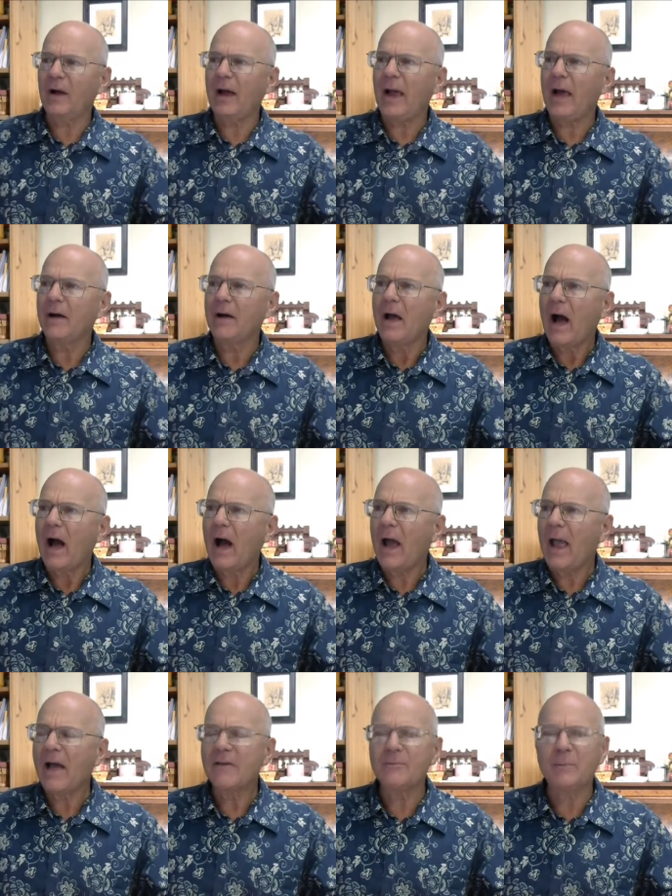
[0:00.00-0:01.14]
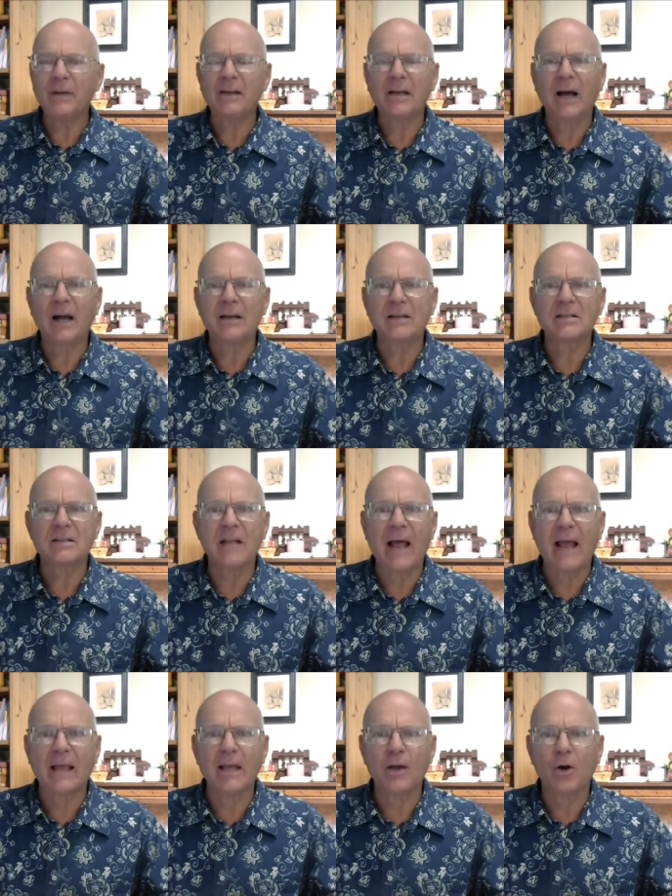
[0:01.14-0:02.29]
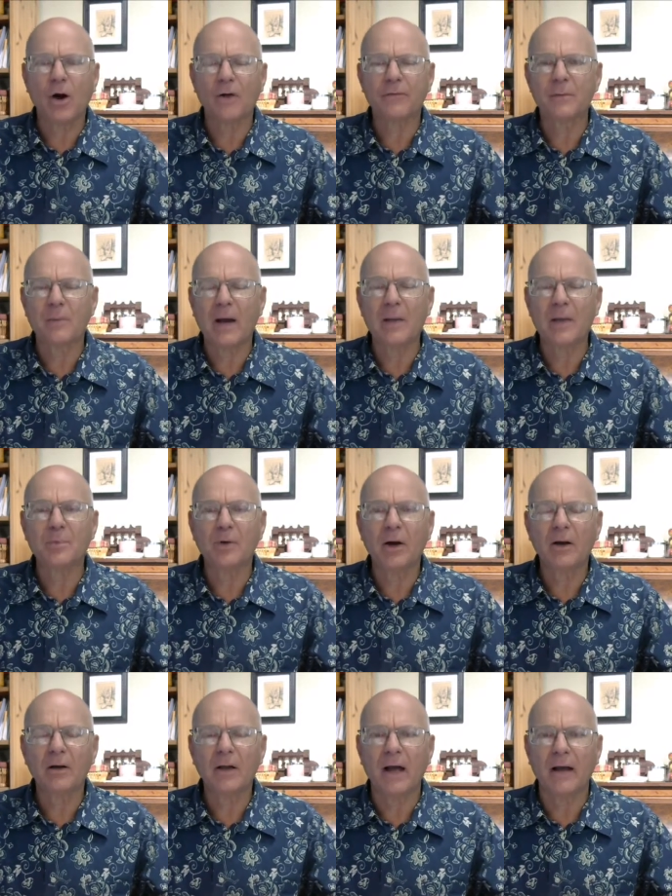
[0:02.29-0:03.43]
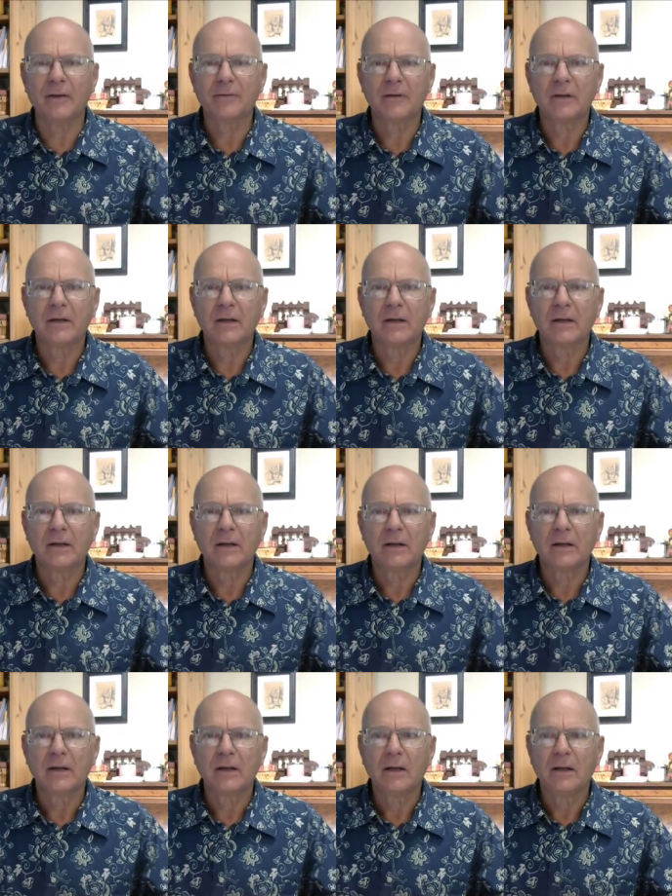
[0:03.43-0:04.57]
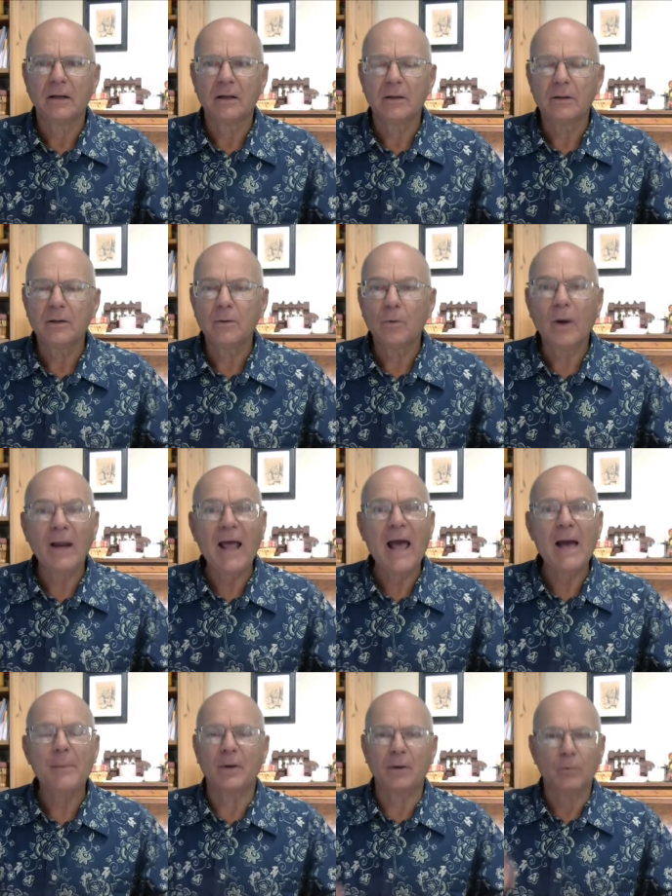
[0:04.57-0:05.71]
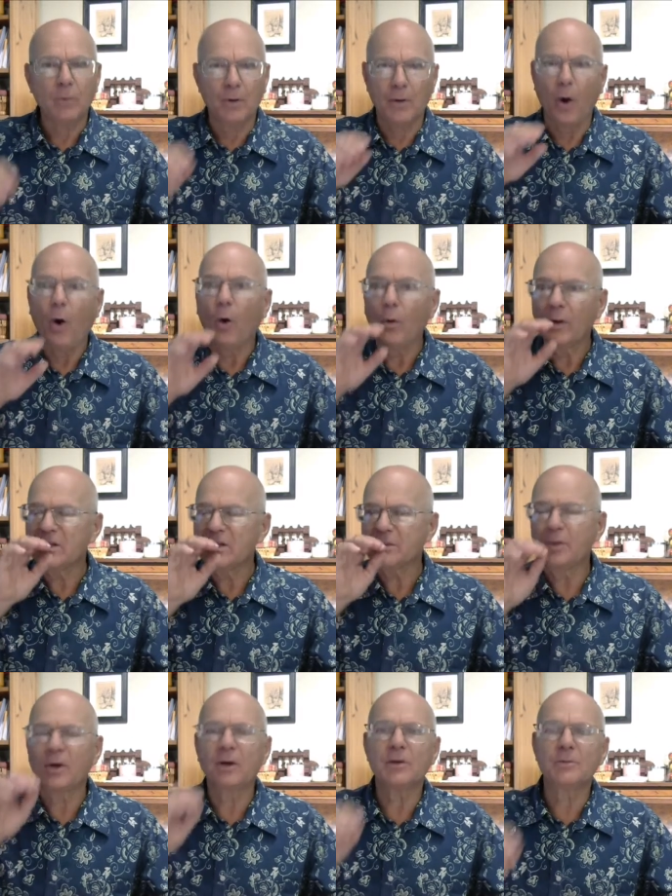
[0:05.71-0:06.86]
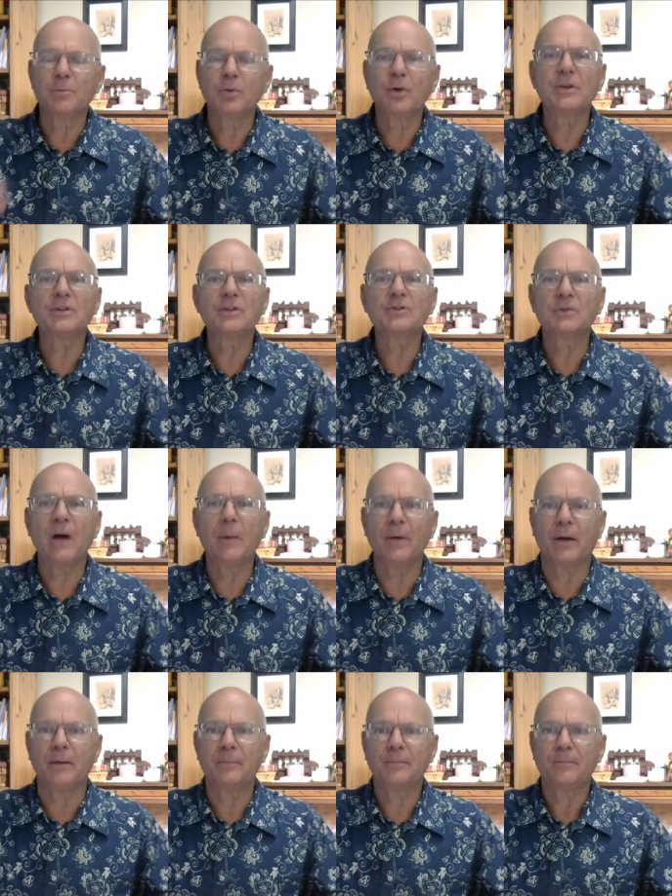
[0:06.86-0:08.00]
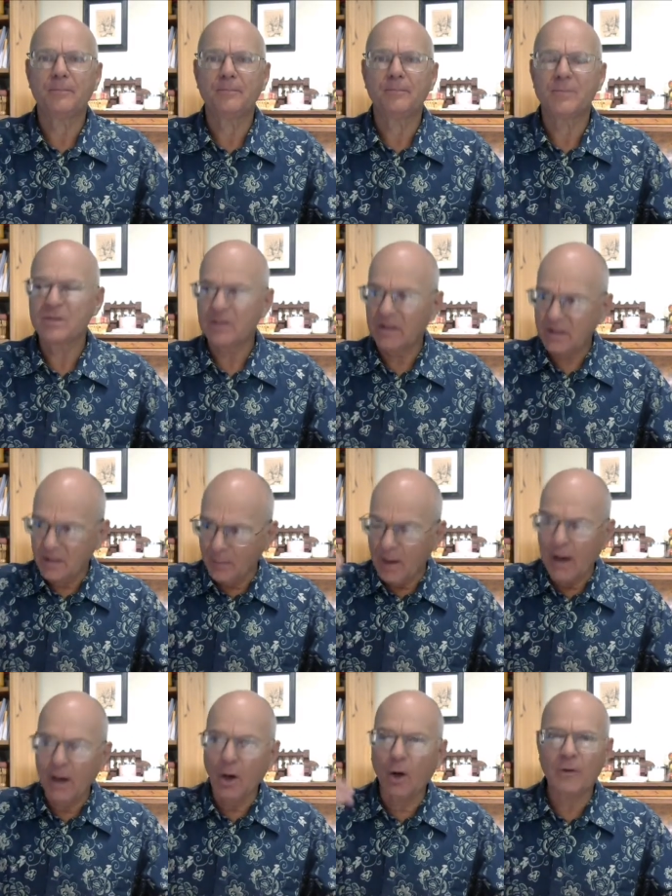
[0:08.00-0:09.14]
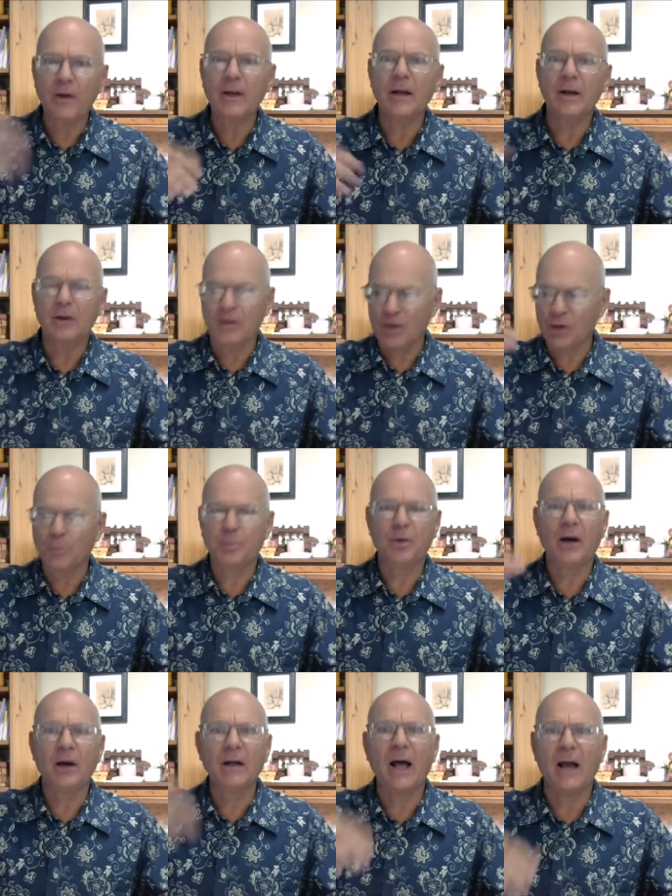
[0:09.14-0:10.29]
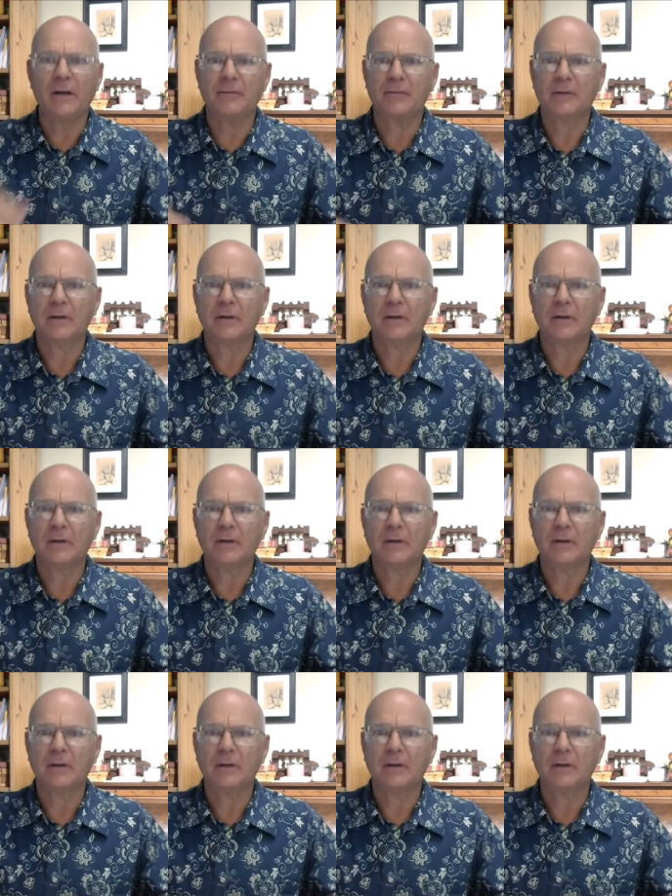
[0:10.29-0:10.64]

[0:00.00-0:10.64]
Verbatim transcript: I have I have been kind of slacking off in my prayer life. What happened? Well, the Holy Spirit blew the trumpet and said, come on over here to your prayer life.